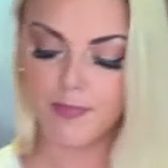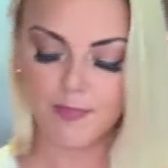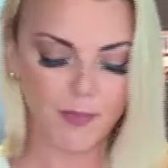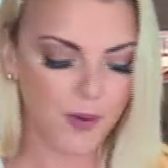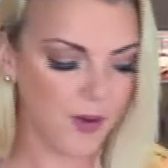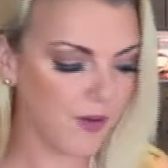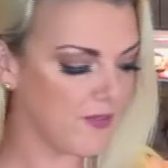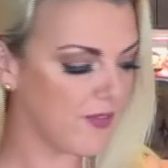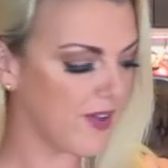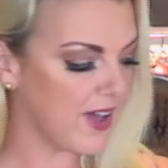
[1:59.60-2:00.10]

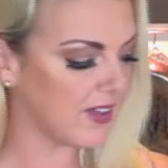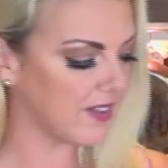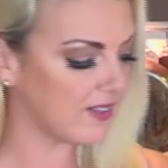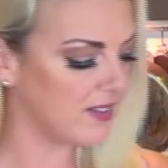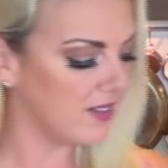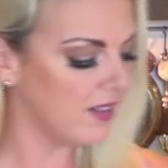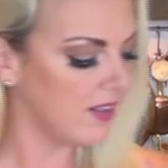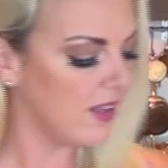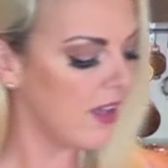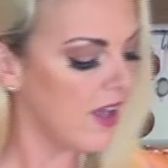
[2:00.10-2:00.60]

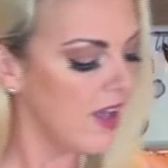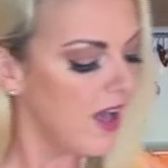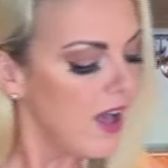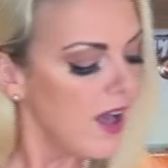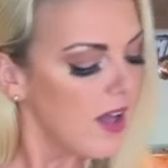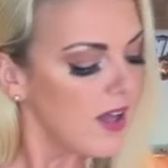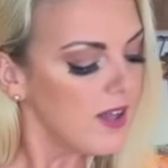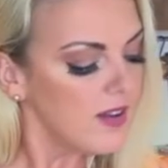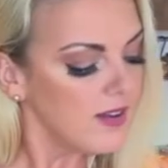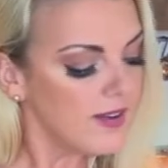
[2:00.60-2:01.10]
Perfect.
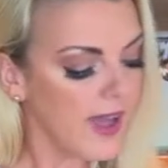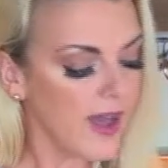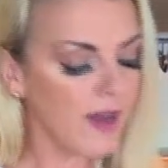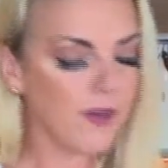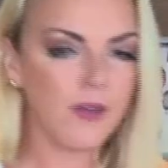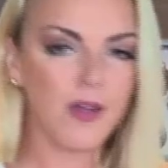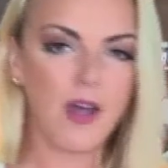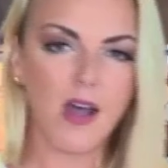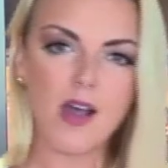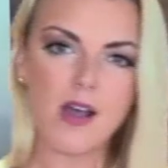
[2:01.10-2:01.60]

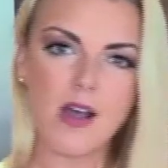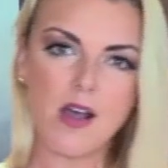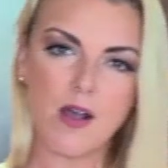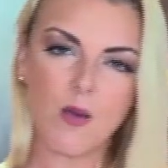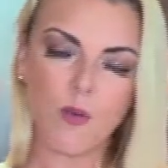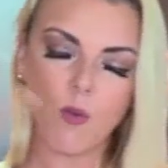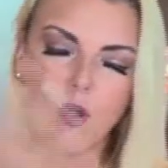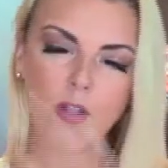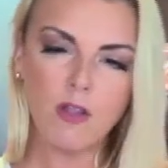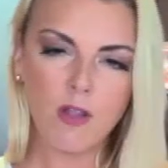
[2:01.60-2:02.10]
Now,
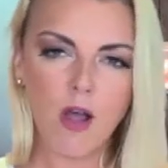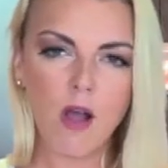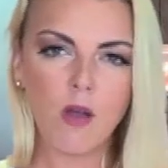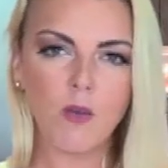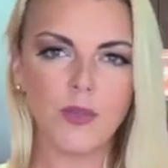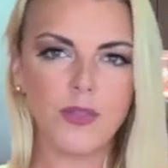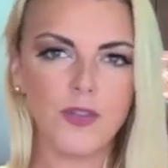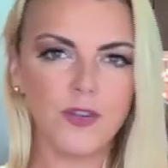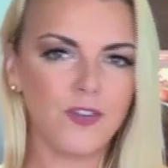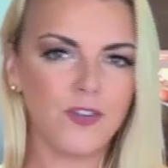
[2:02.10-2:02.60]
along with the